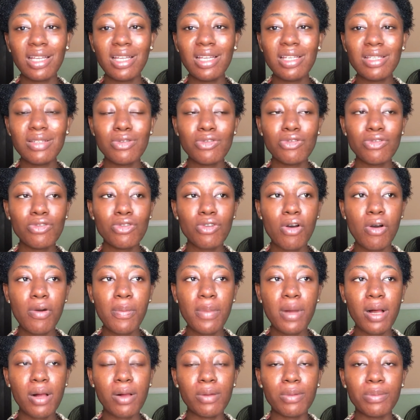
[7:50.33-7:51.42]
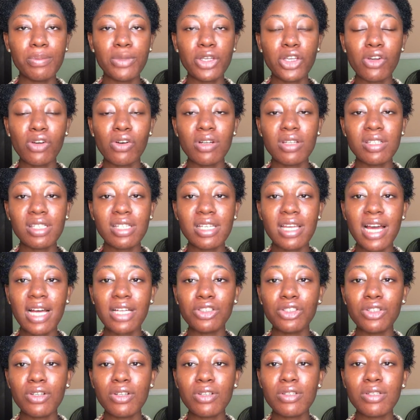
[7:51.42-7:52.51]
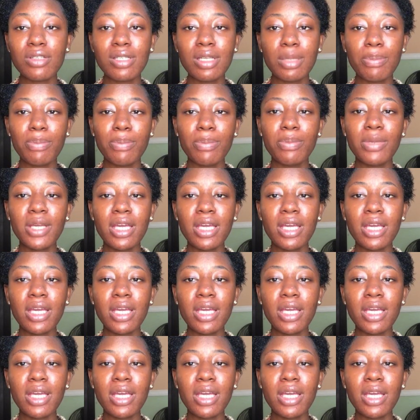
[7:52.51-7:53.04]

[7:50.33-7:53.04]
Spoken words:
is normal because they are just